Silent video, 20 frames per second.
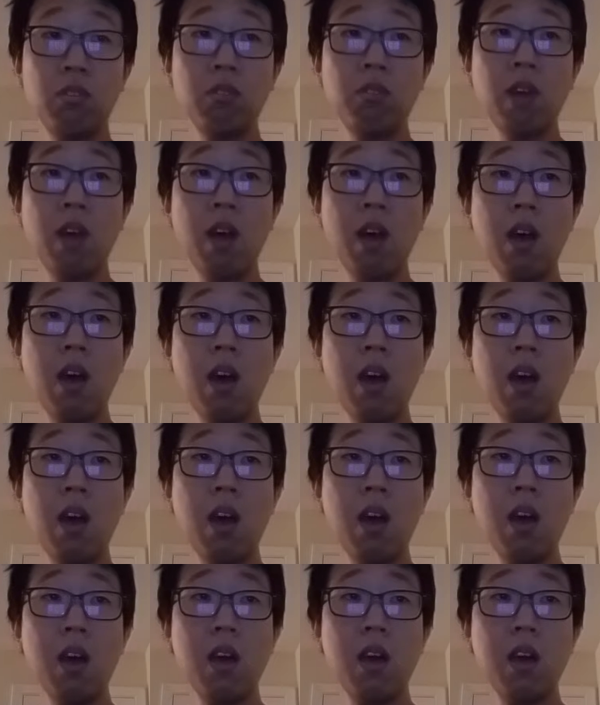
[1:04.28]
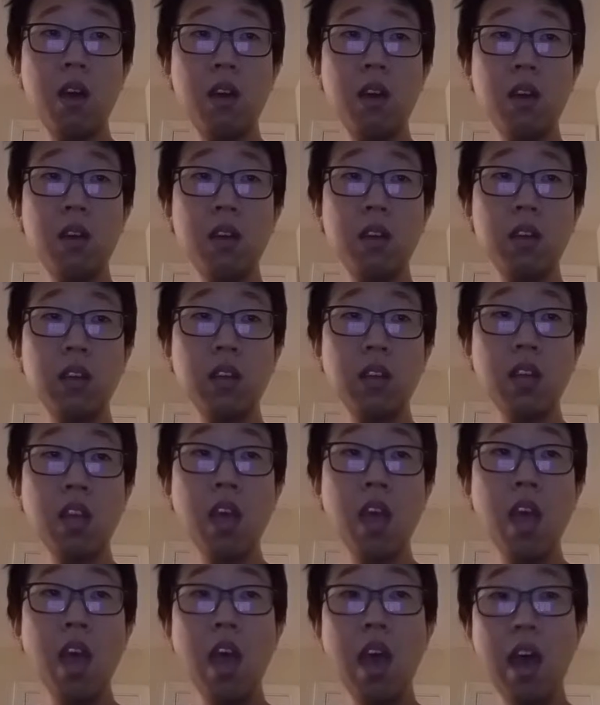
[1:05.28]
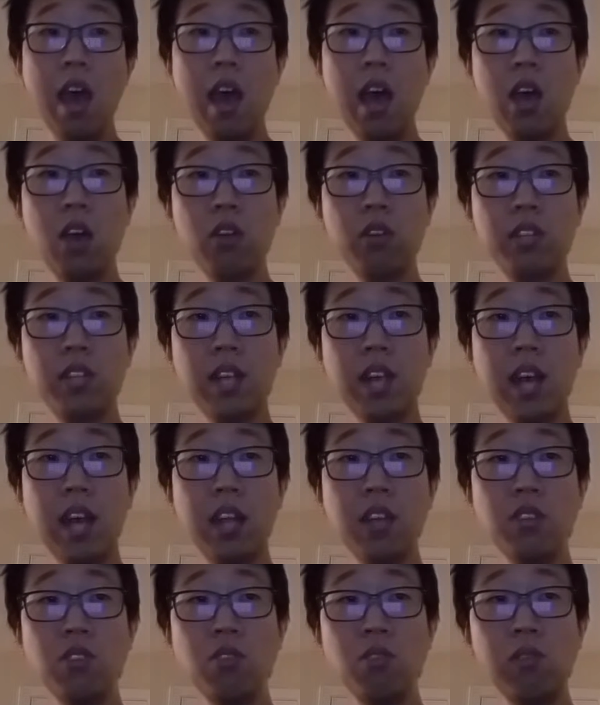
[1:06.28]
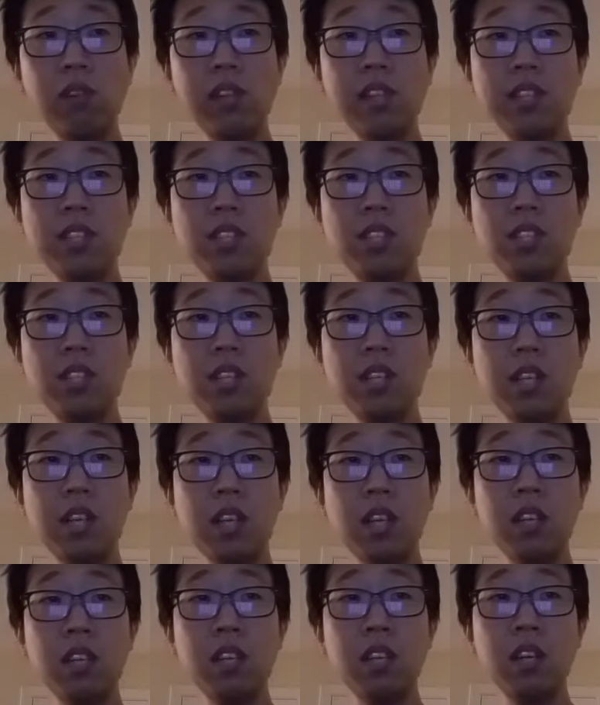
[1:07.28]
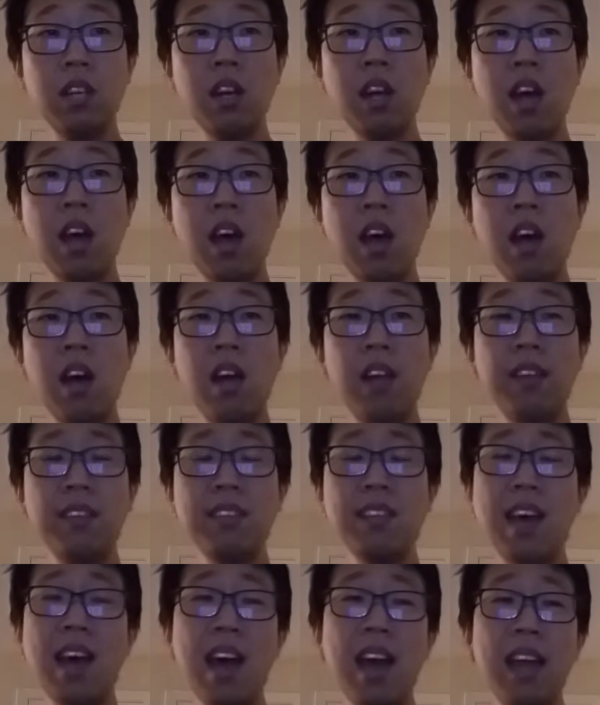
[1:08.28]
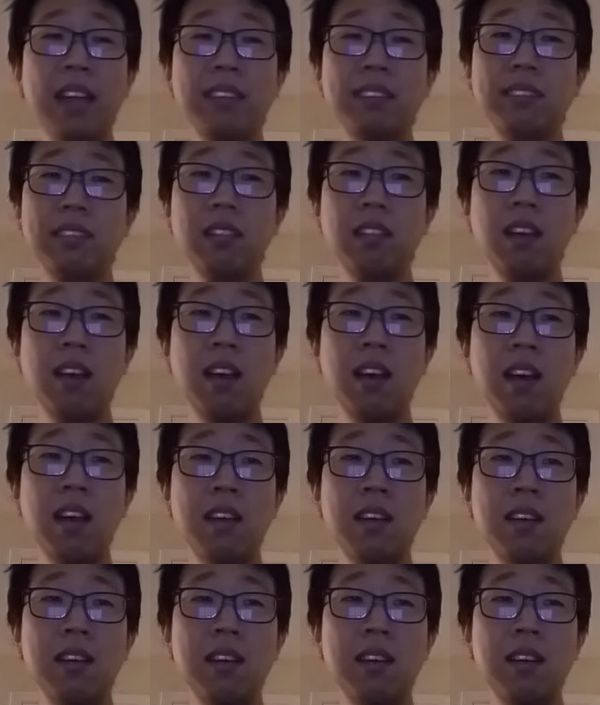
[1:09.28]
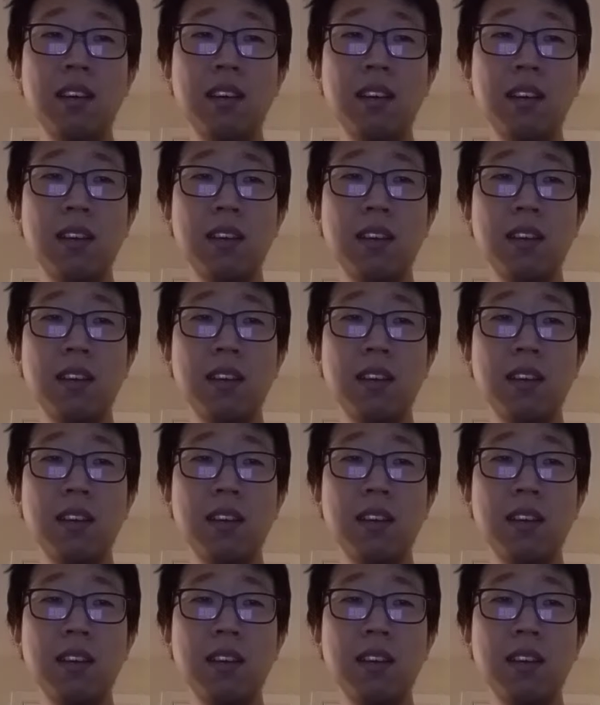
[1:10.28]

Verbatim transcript: wrong, how can you listen all night long?